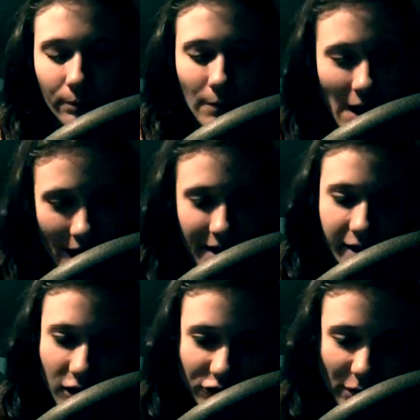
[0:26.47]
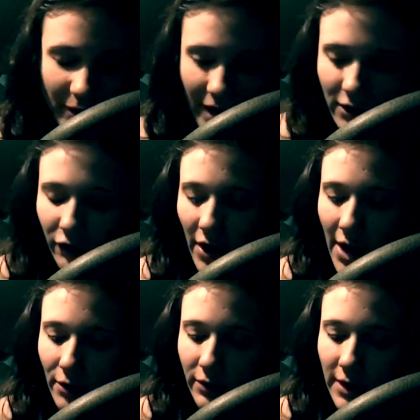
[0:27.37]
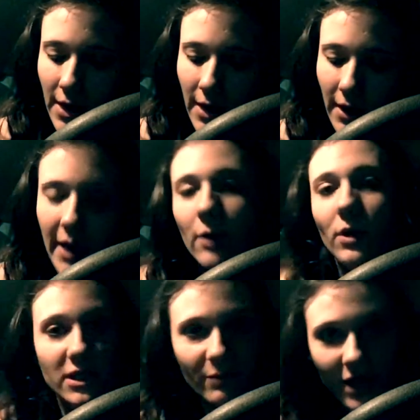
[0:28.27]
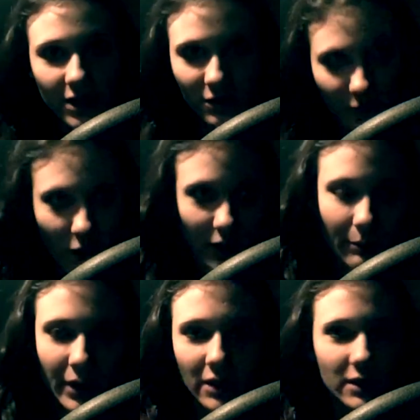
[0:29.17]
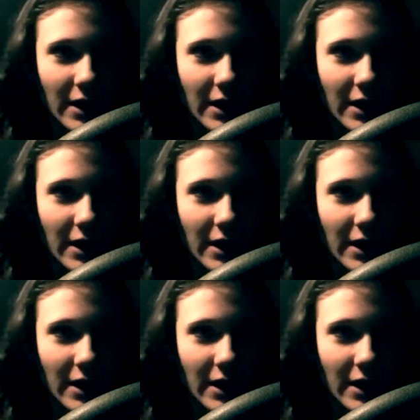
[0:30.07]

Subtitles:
hiatus from the X-Files, and it wasn't because of the Olympics.